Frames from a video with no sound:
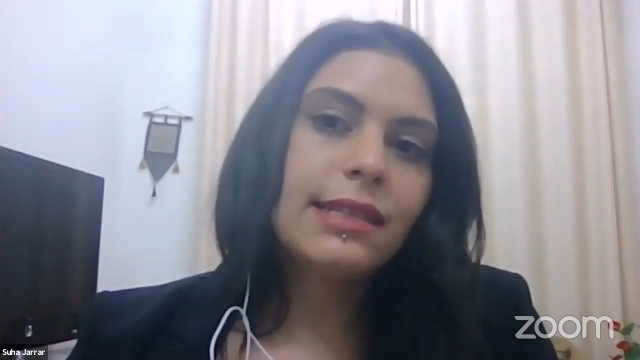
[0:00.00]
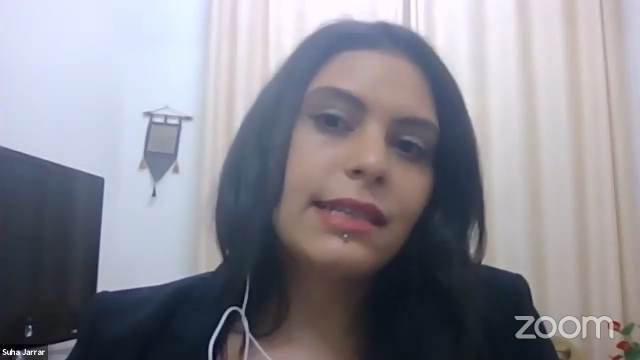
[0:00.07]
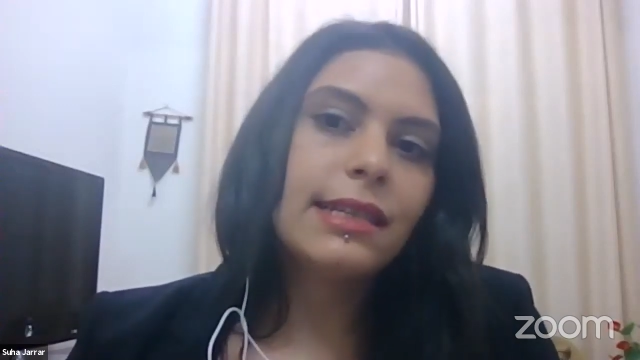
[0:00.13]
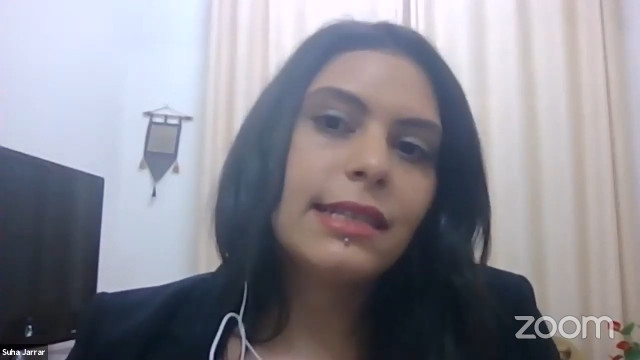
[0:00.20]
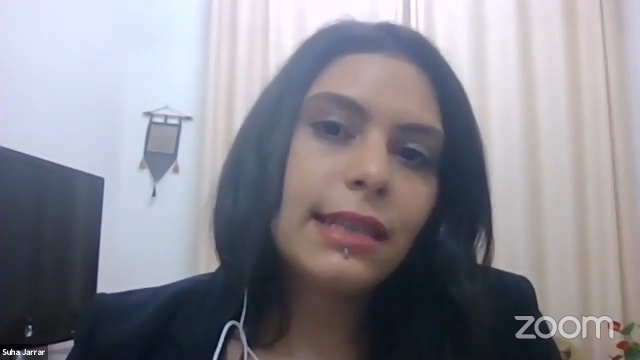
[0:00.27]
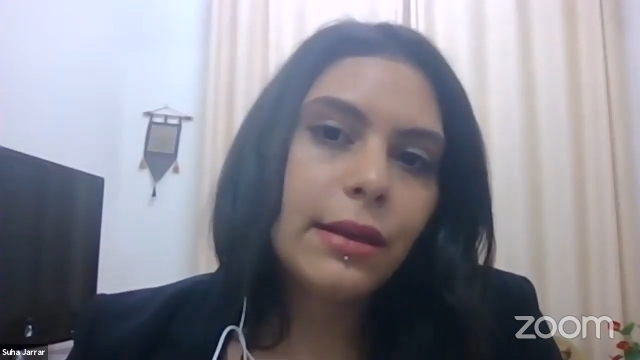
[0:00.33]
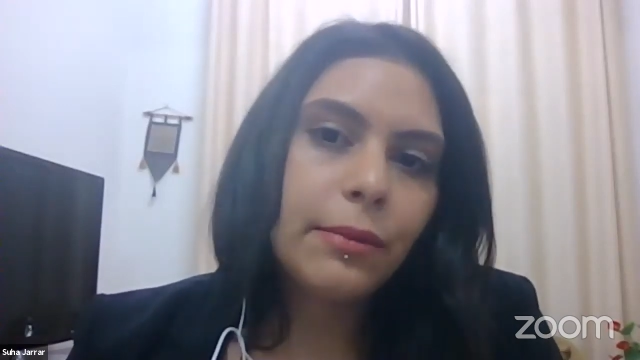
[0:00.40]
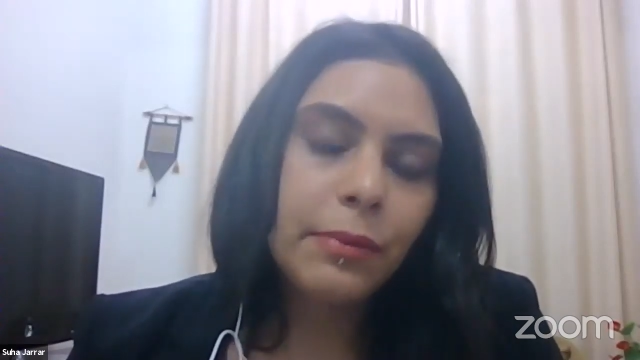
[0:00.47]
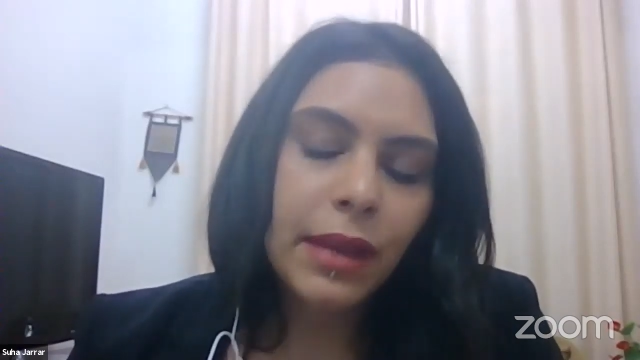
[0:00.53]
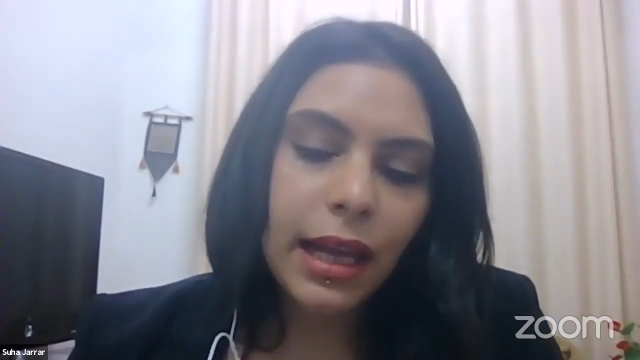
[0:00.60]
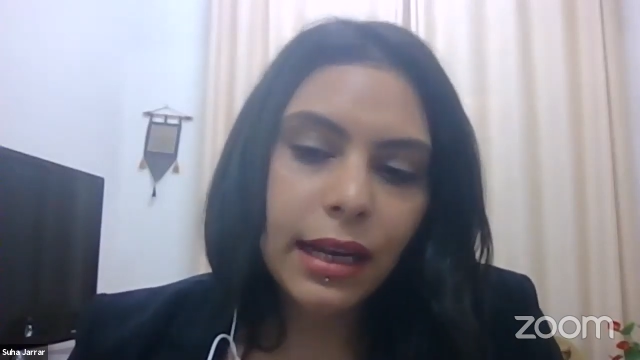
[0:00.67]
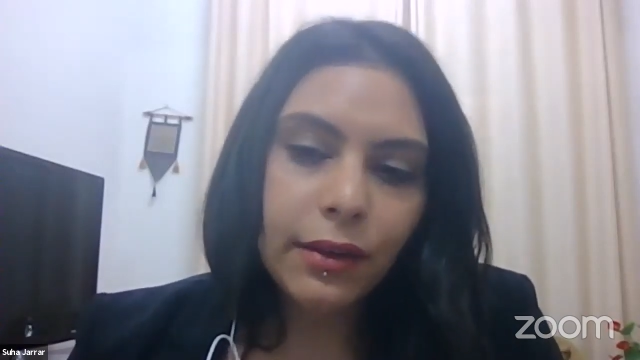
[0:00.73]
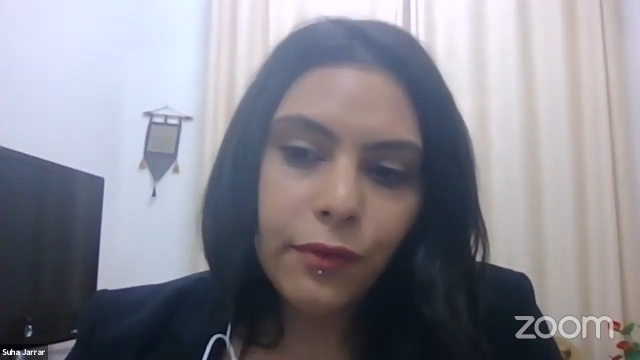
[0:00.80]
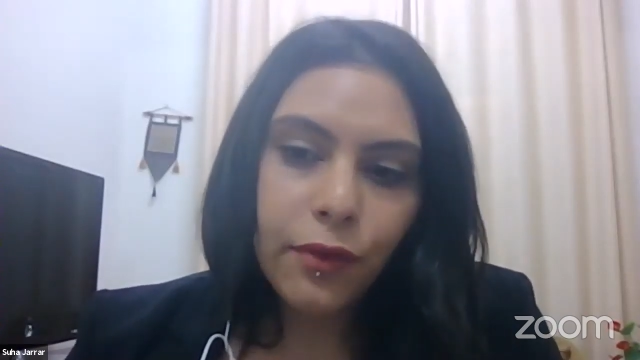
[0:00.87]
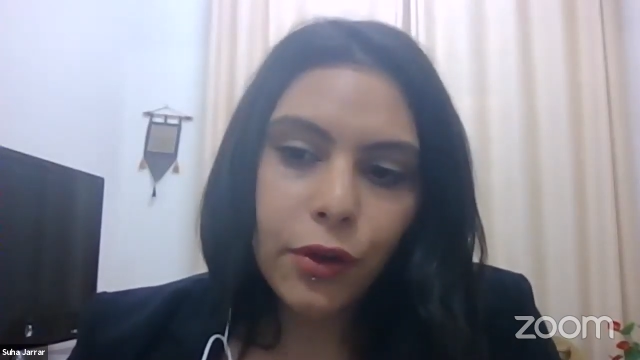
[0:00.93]
system
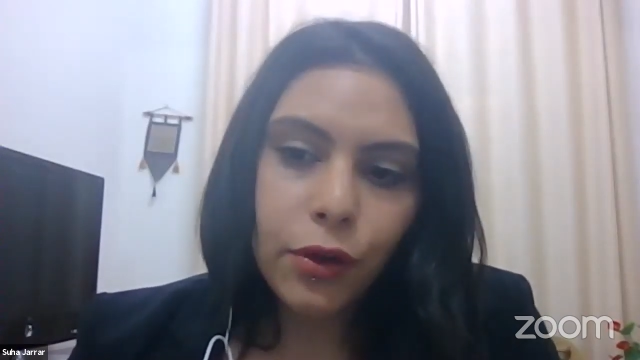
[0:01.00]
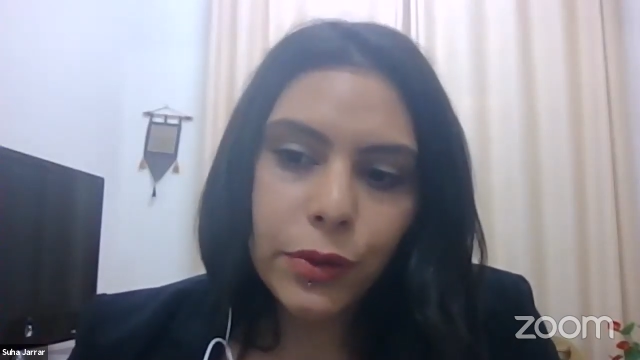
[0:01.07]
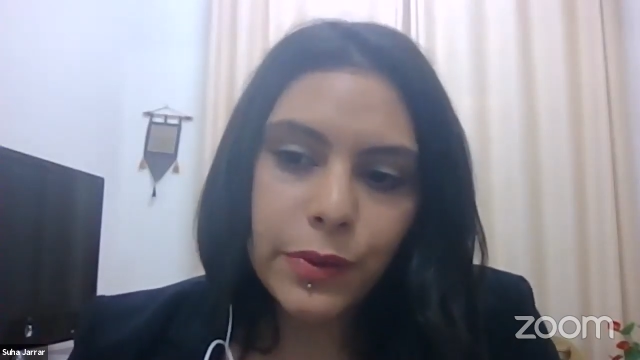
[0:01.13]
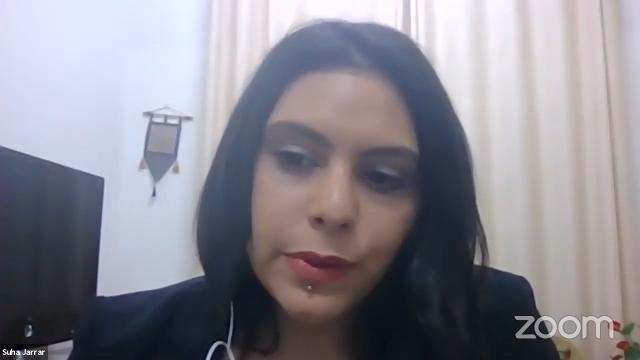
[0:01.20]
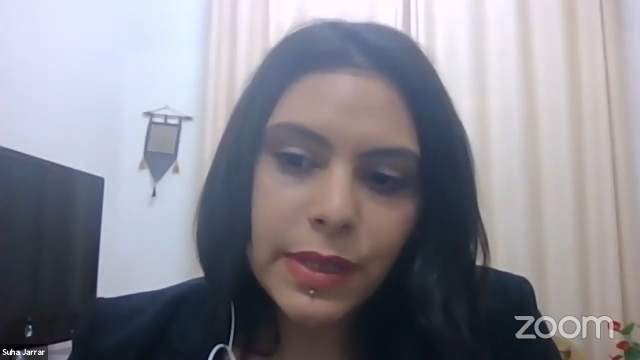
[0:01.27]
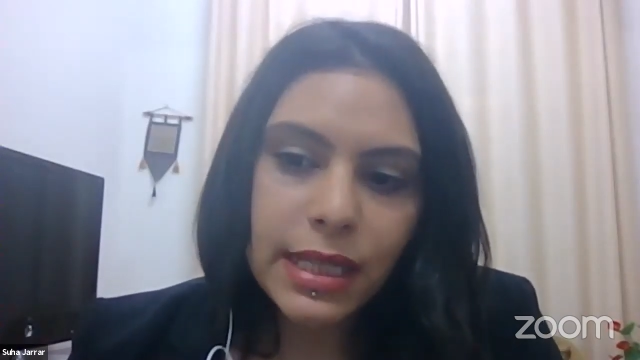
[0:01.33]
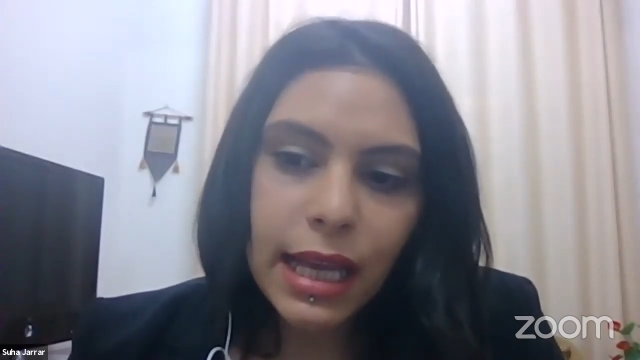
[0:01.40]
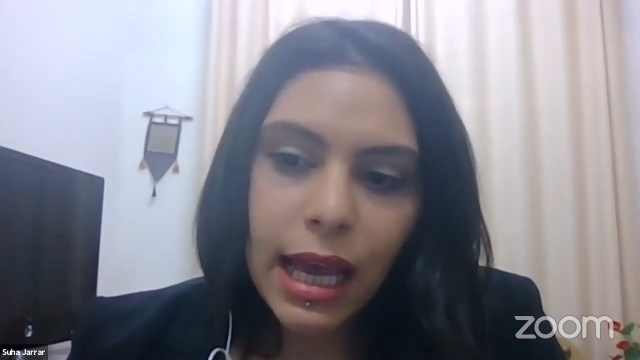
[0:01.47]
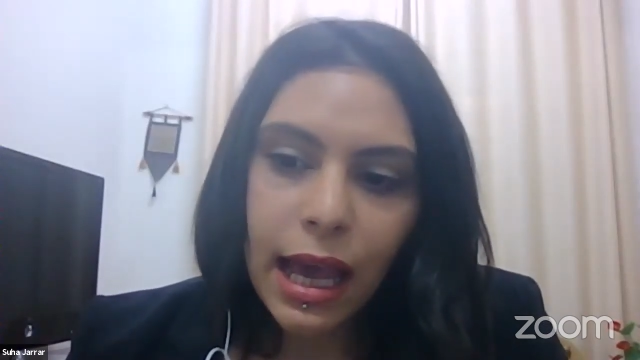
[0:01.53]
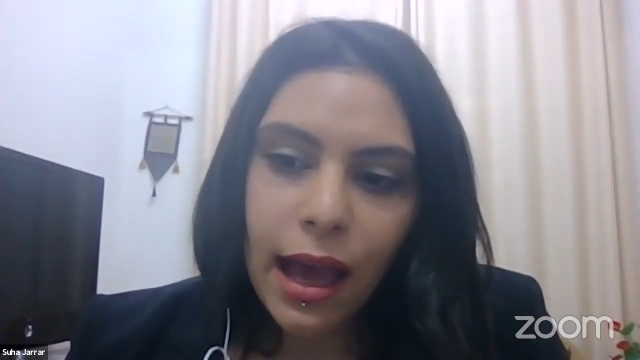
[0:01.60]
that it follows.